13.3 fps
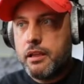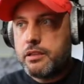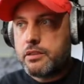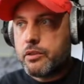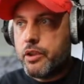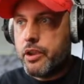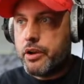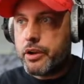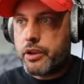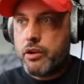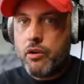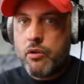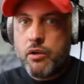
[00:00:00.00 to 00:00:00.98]
So here you
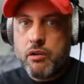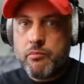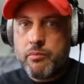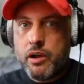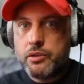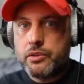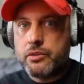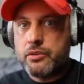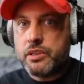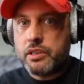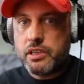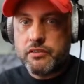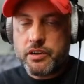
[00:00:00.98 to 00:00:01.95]
go, I'm about to
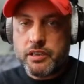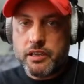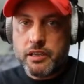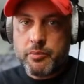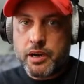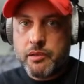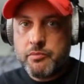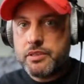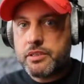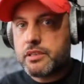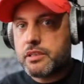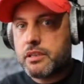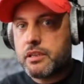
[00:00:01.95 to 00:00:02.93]
deliver on that
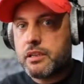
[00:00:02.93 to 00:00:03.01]
promise.